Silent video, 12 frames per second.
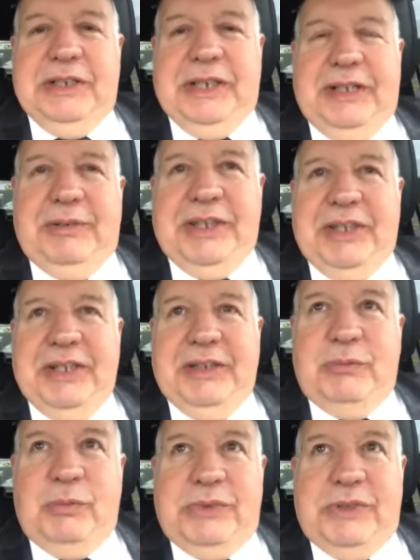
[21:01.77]
I
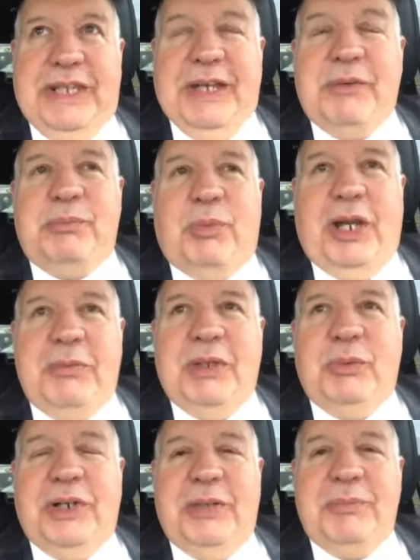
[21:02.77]
think that would probably
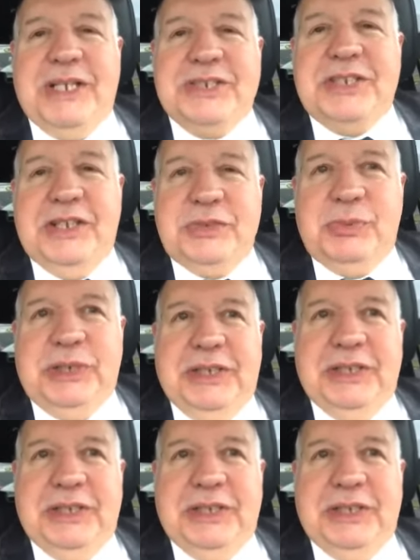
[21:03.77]
be one of the best things we